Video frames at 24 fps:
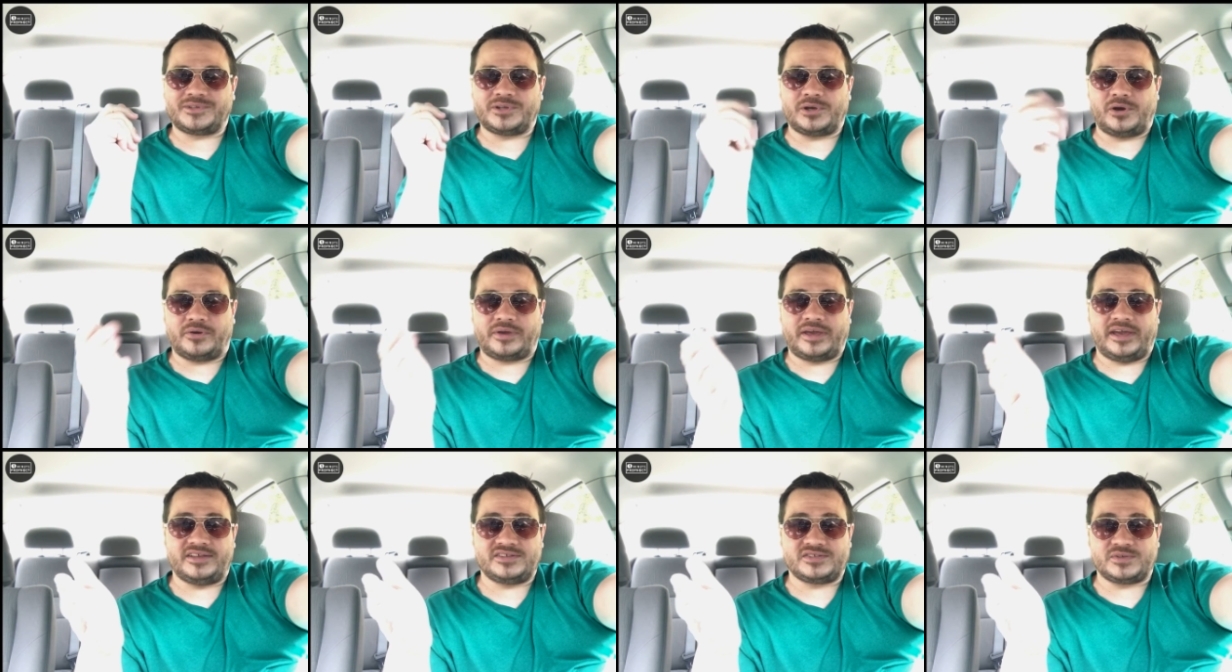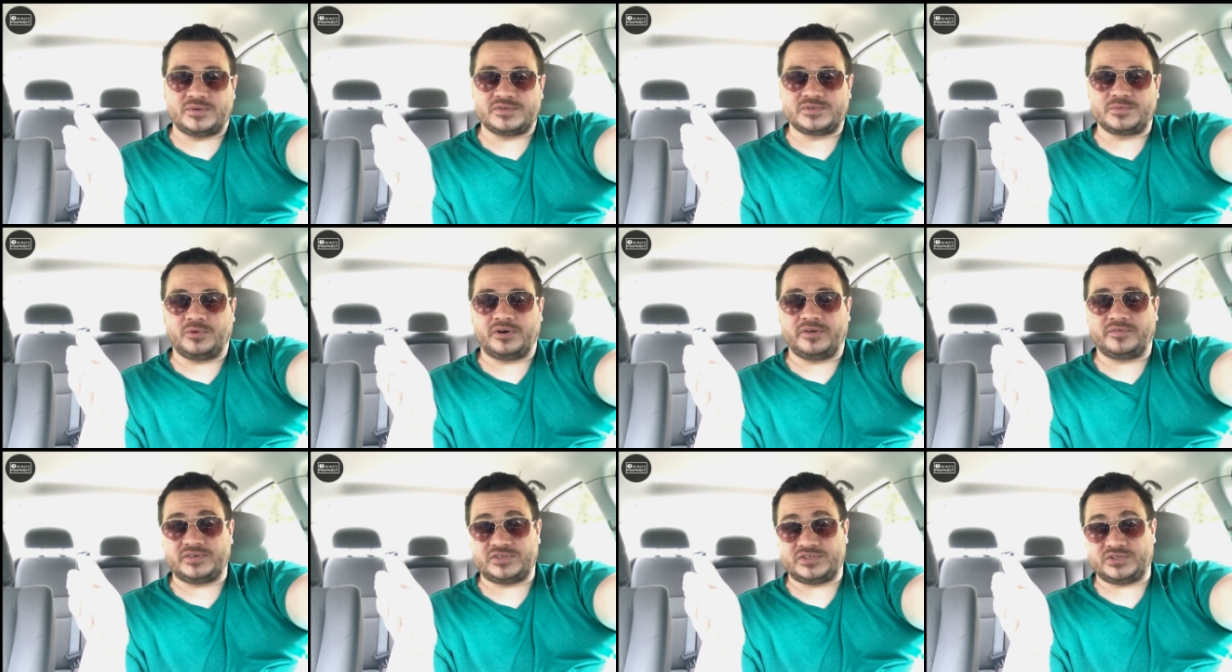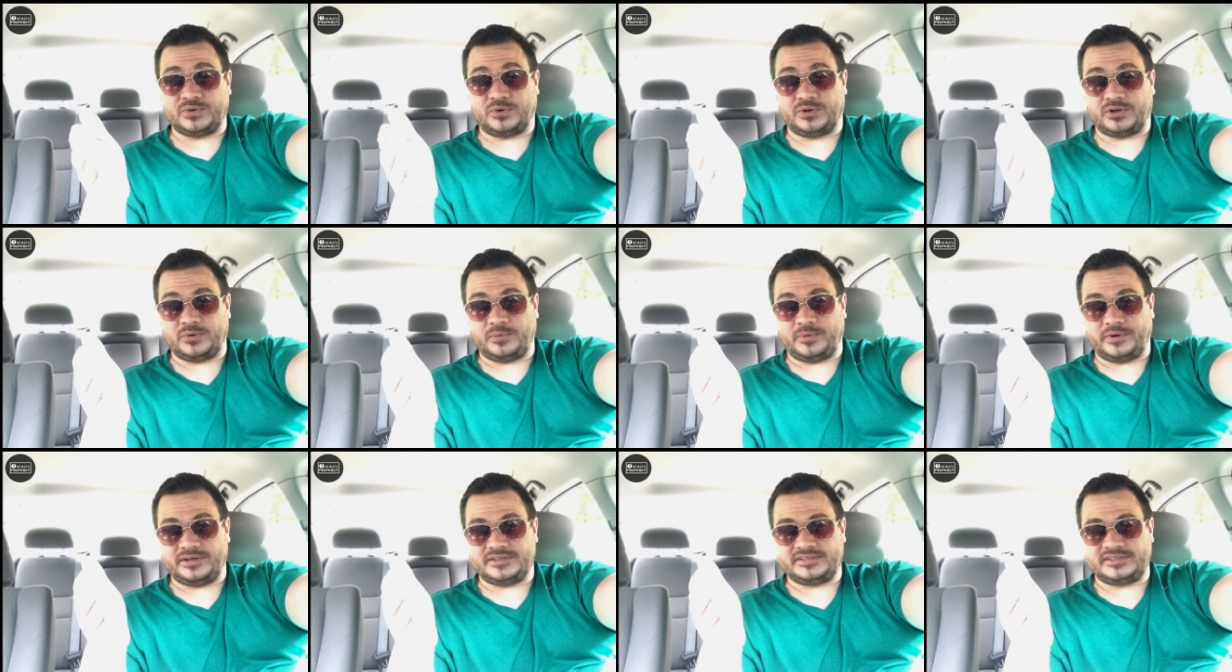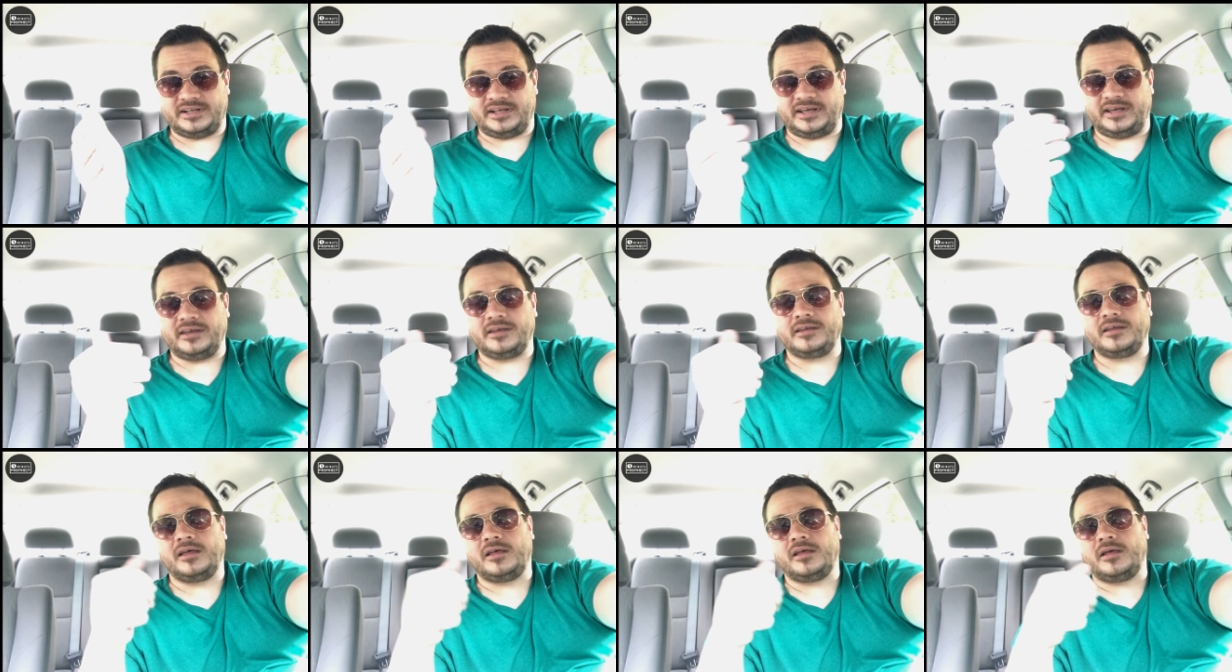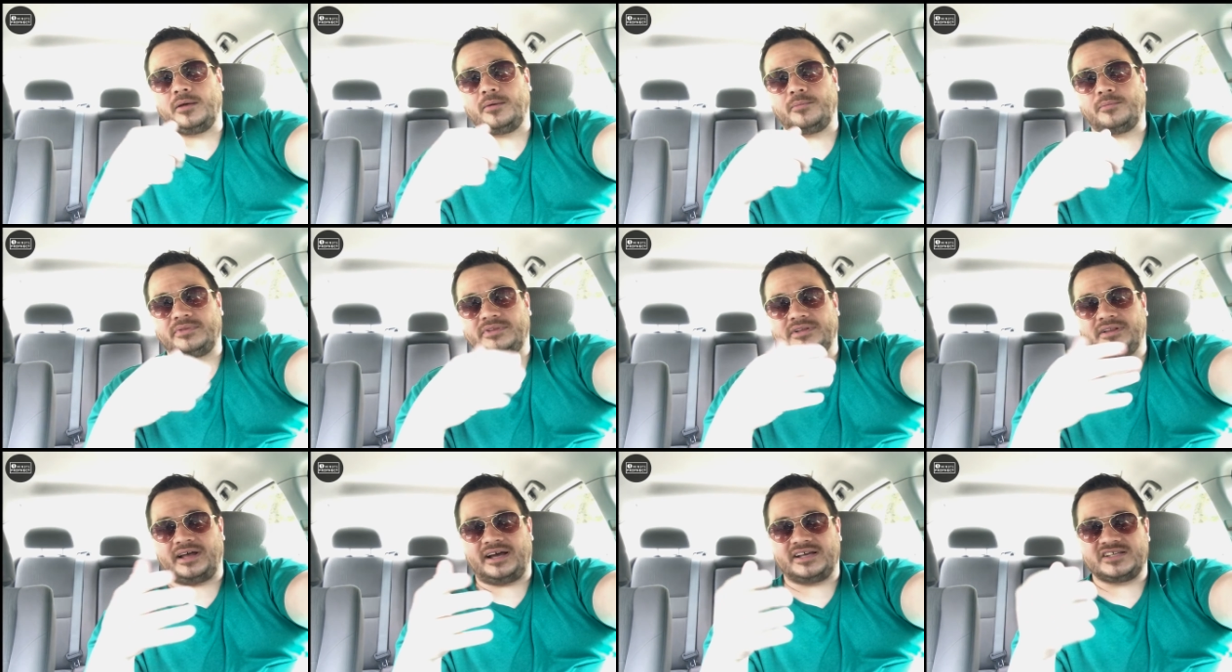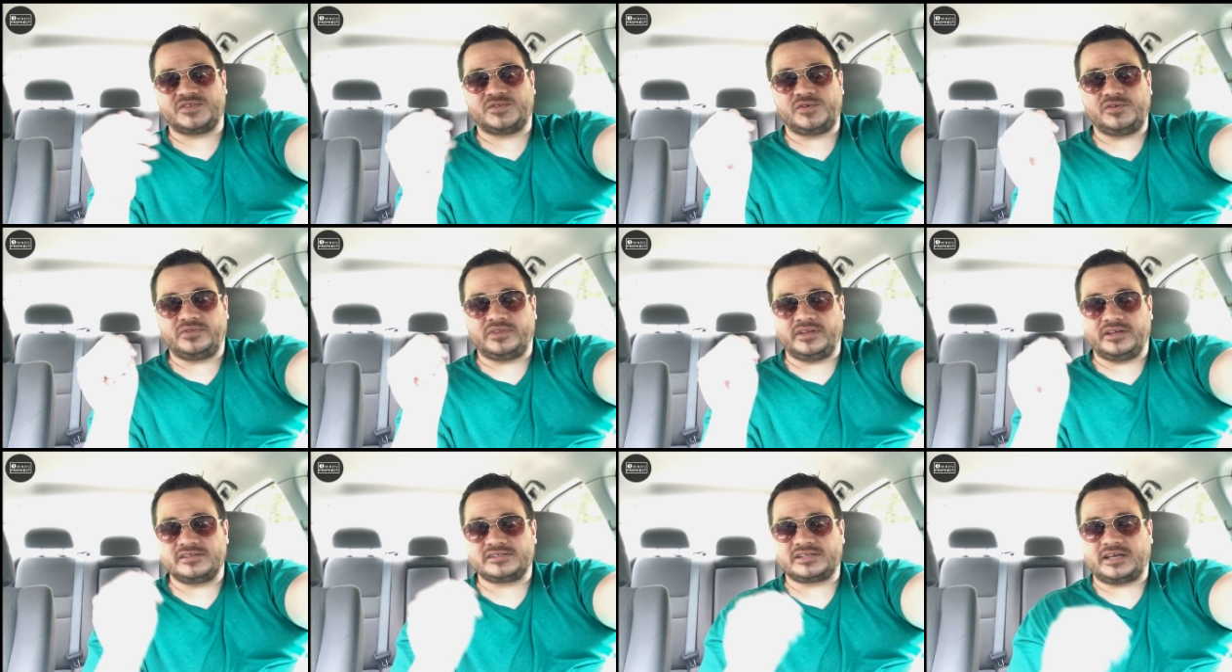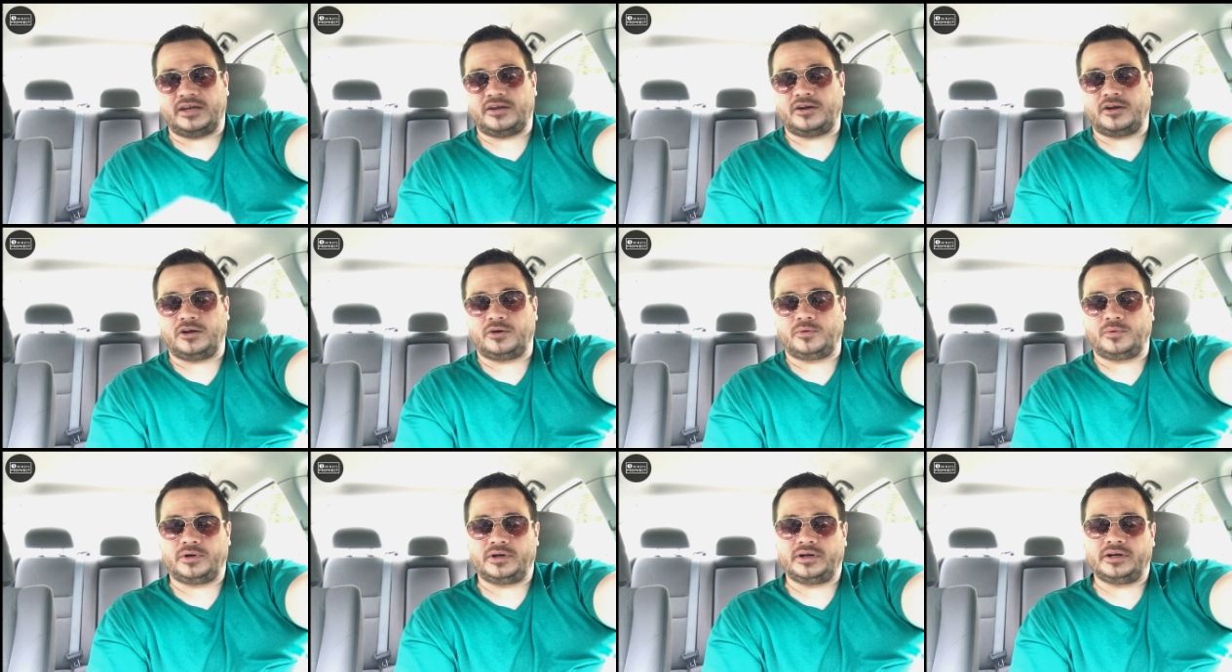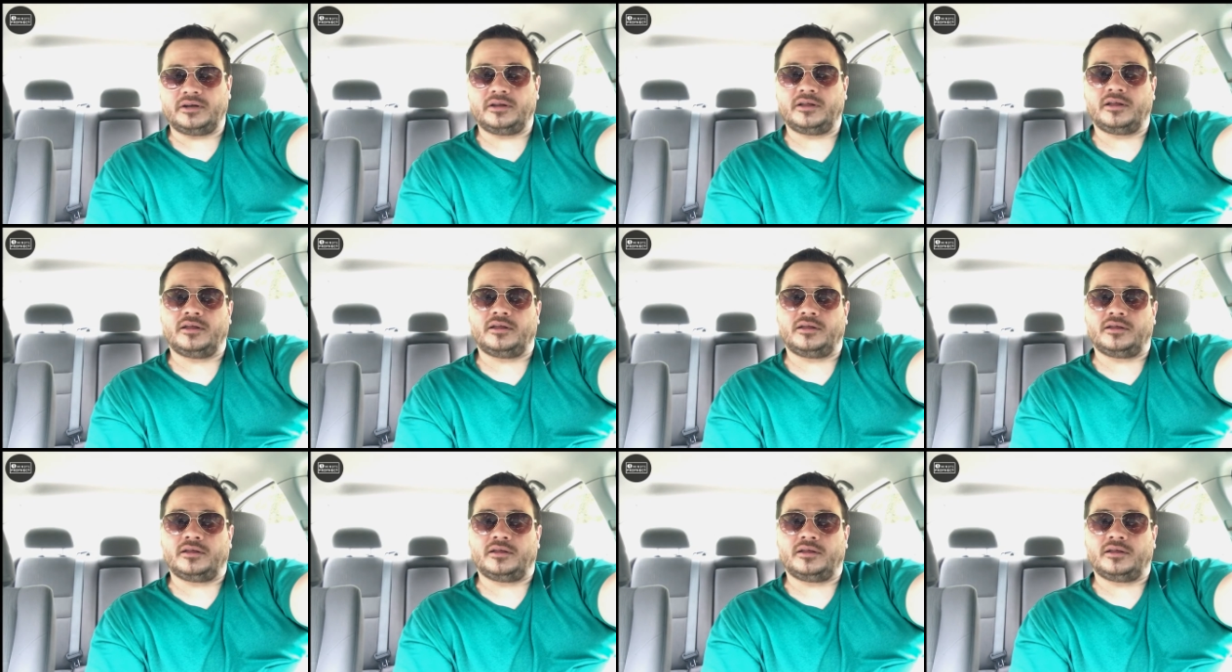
Okay, so it's more of a shorter word today, but the last few things I heard were,